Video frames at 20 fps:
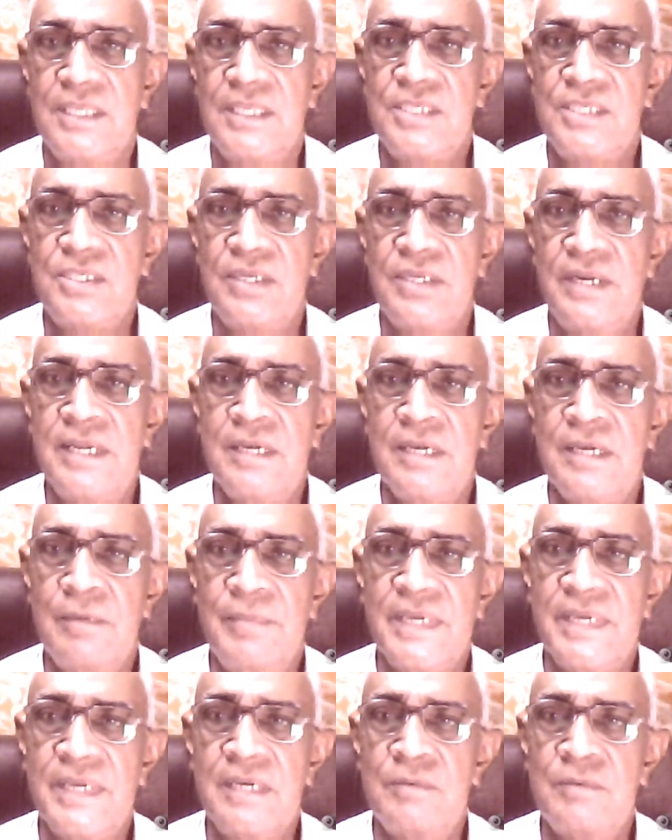This ring
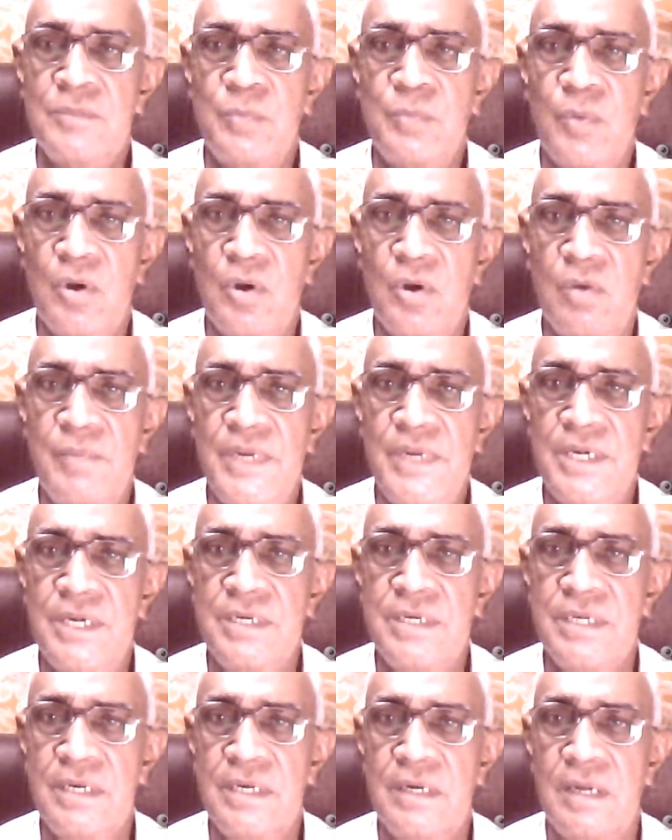becomes
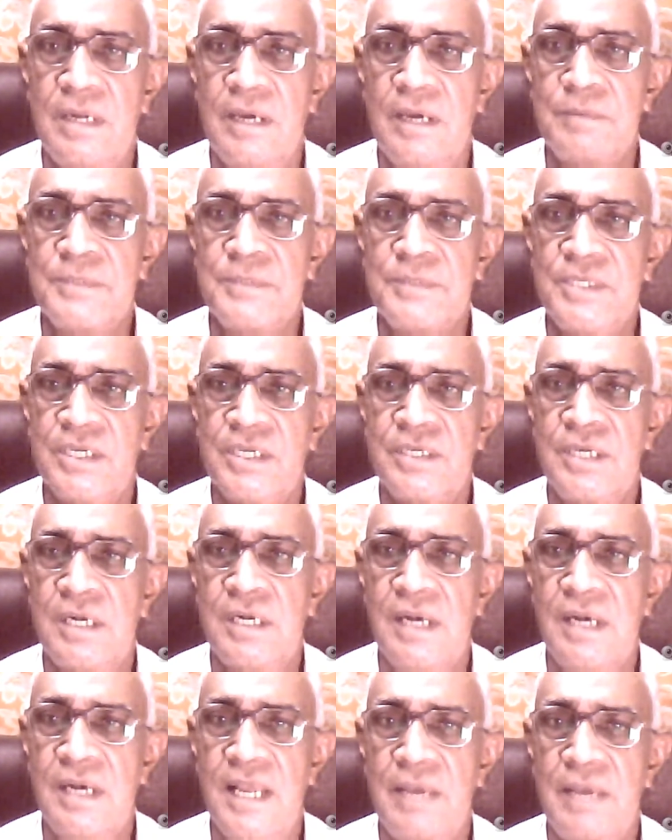prominent in
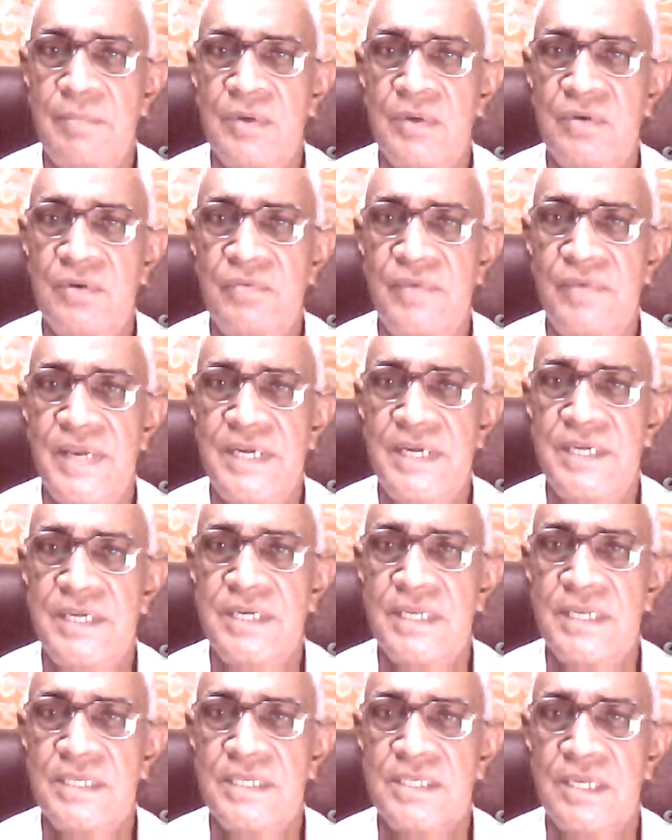obstructed labor when
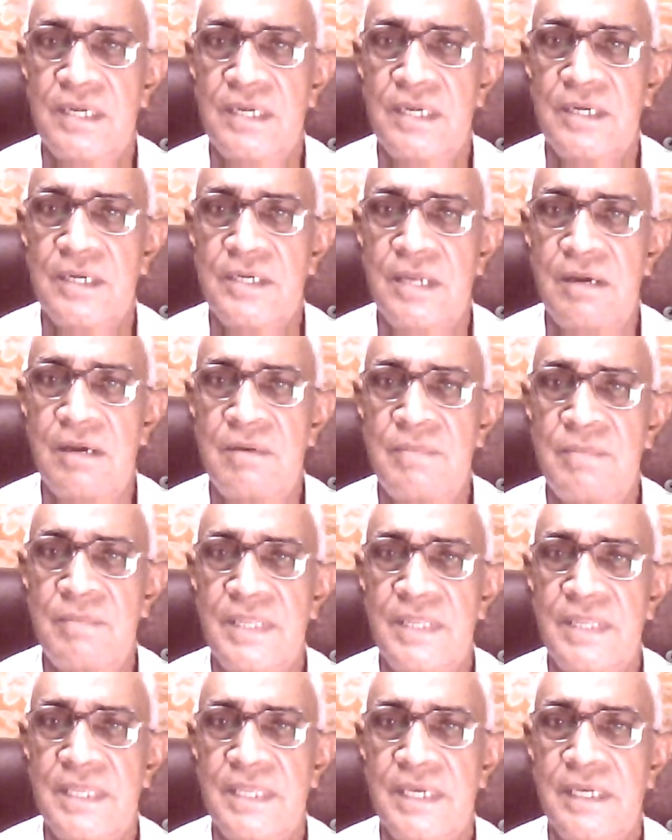it is
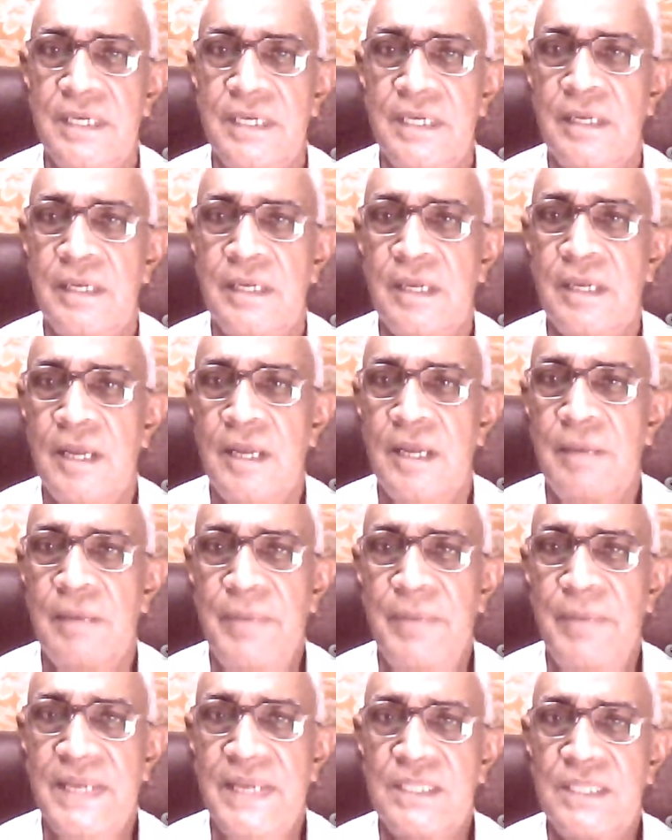termed the
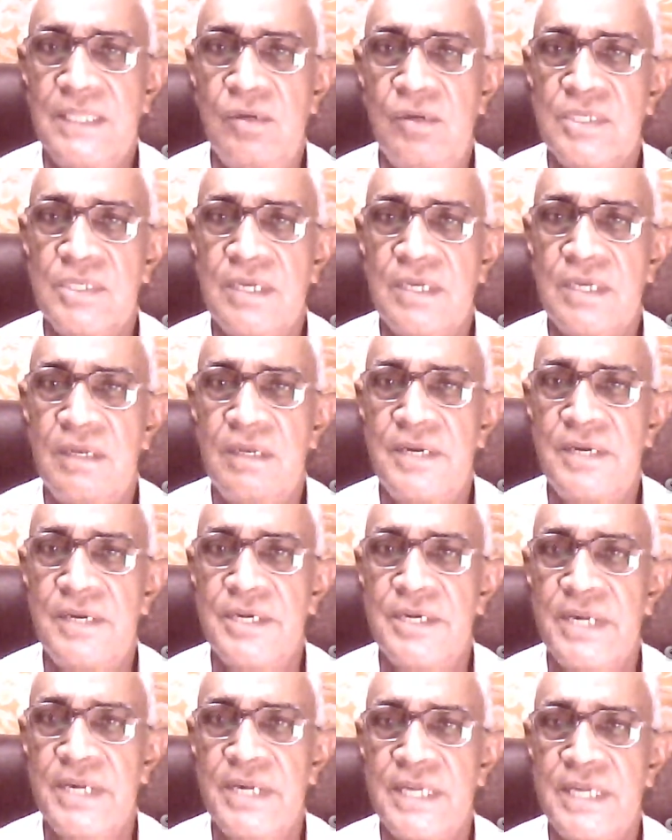pathological
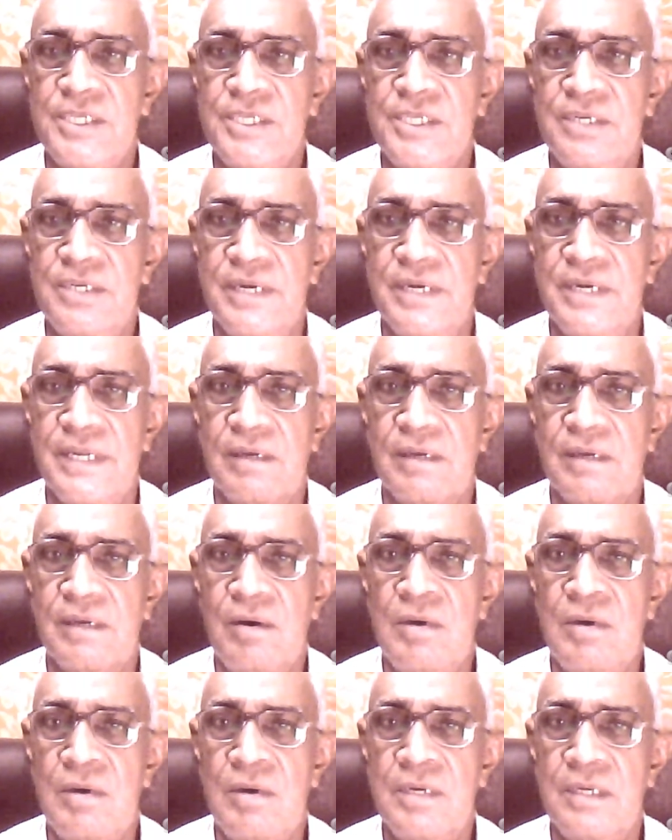retraction ring
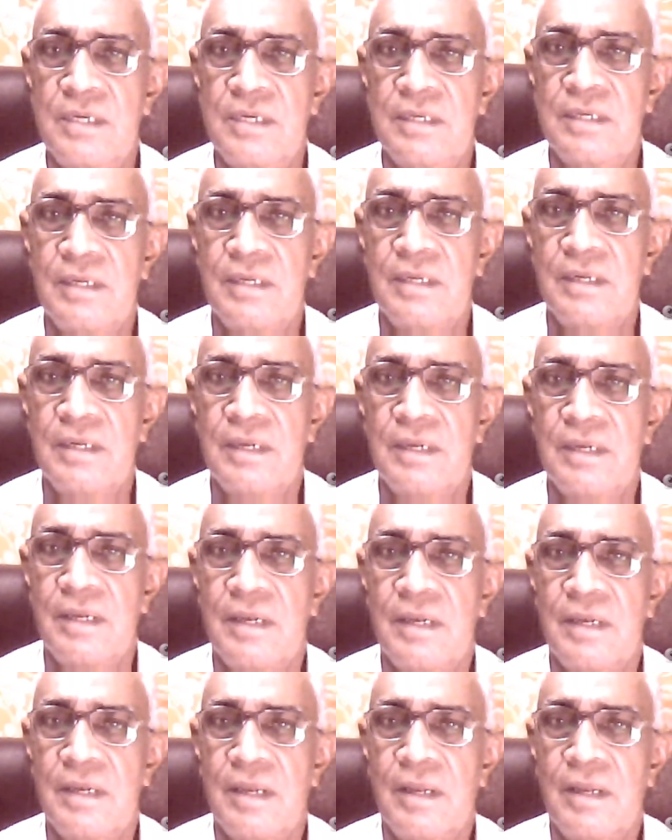or
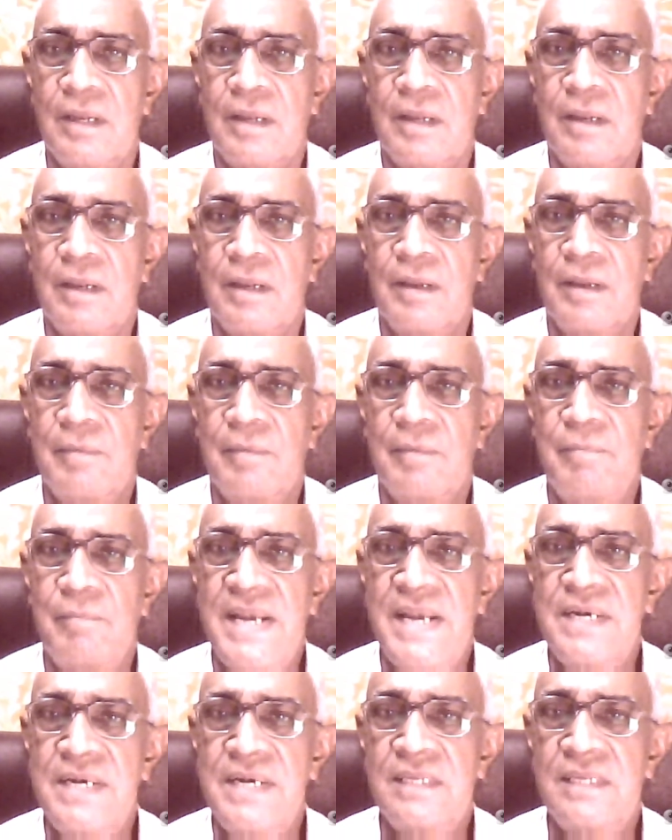
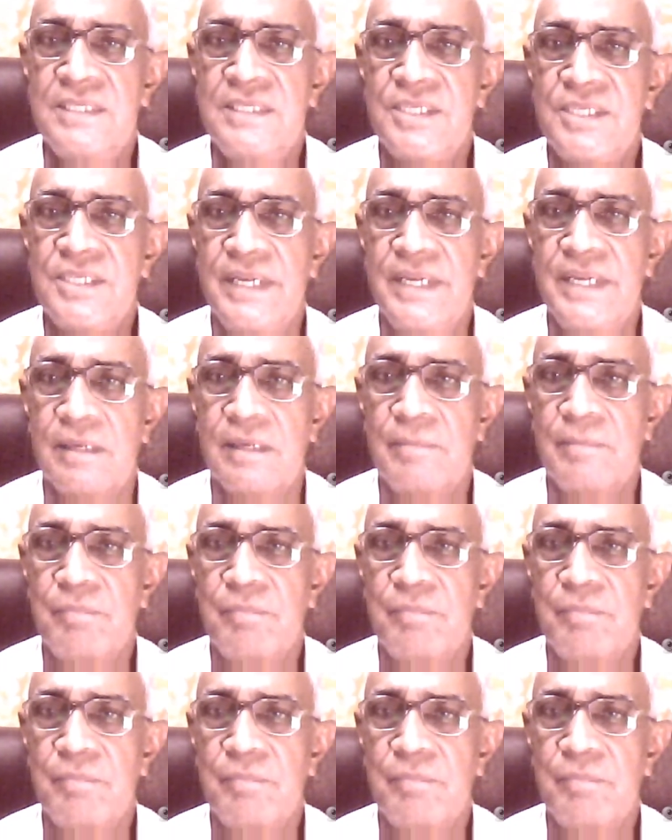BANDL'S ring.